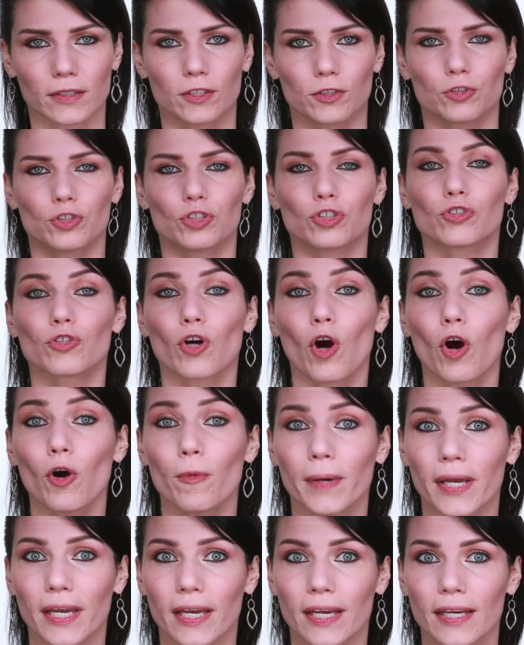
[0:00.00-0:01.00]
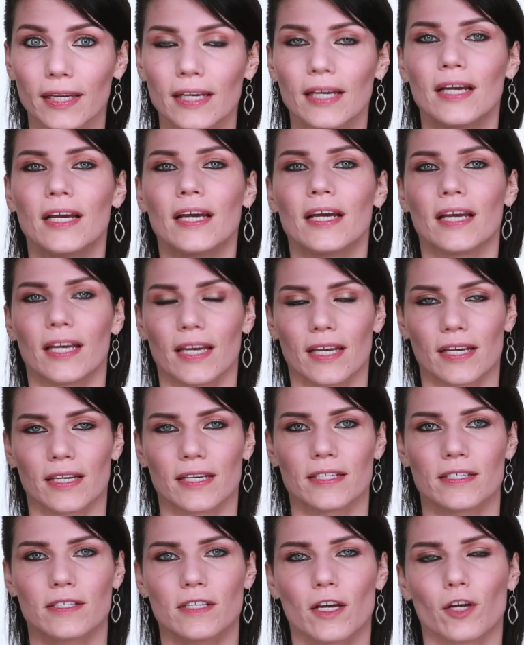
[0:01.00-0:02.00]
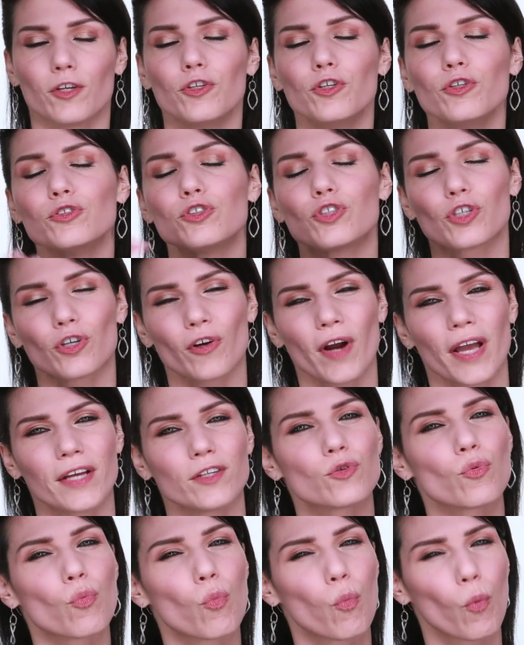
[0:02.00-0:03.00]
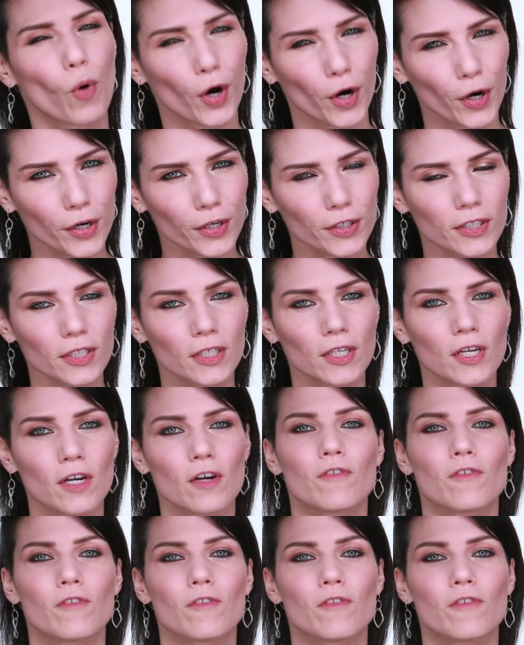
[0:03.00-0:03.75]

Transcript: So strobing is a new trend word